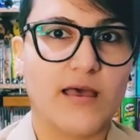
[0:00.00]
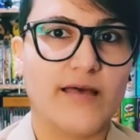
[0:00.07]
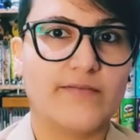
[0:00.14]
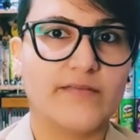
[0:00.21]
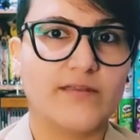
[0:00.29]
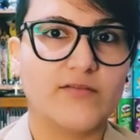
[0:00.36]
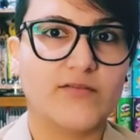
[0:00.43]

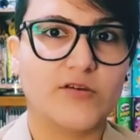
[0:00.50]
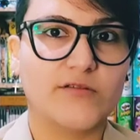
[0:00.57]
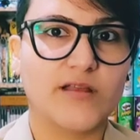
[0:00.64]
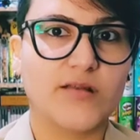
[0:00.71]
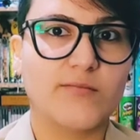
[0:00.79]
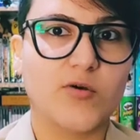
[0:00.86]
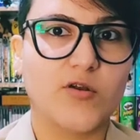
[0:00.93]
and the
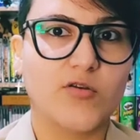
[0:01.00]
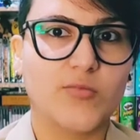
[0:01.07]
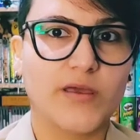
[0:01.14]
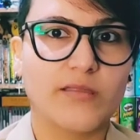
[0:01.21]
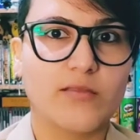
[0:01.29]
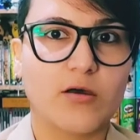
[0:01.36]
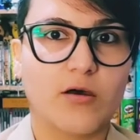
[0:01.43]
total
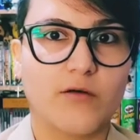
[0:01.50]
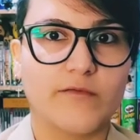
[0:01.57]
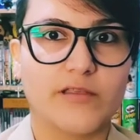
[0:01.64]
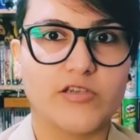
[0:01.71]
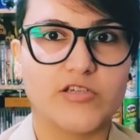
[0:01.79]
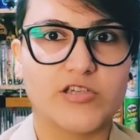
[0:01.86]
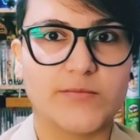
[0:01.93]
volume of
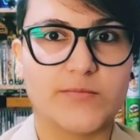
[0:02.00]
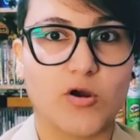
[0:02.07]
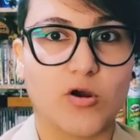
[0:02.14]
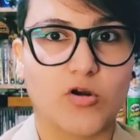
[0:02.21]
the ship